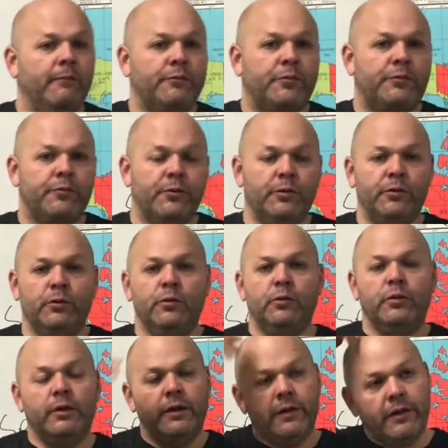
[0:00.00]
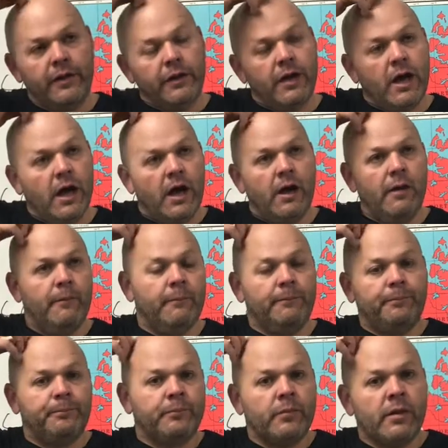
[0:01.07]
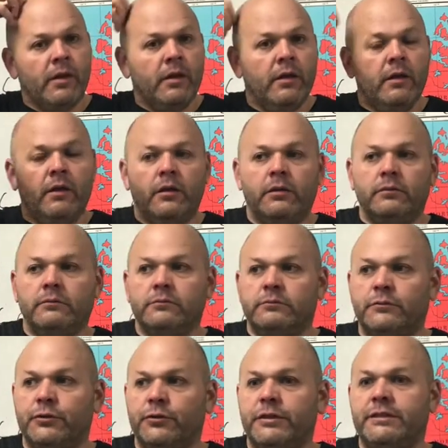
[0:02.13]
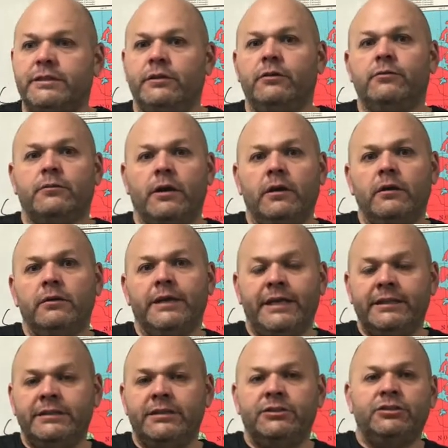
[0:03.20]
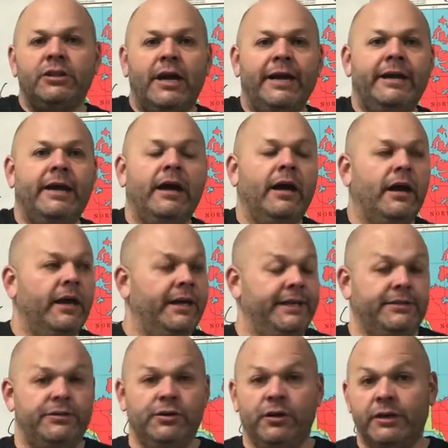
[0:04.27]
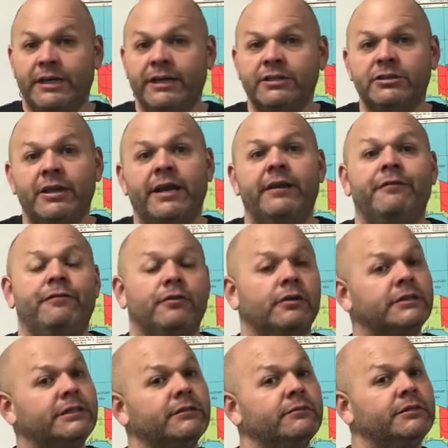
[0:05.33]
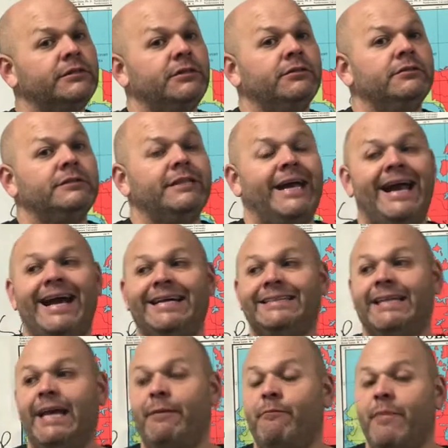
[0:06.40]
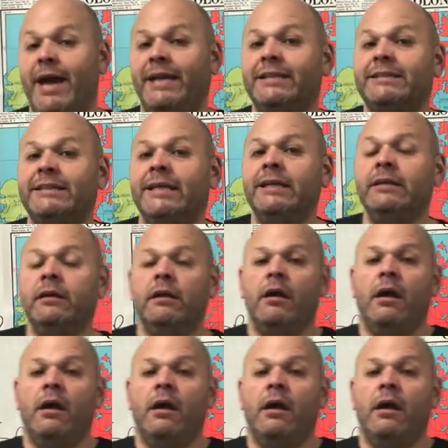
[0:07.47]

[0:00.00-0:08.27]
through the Silk Road into China. It took in China. First, it was used as a medicine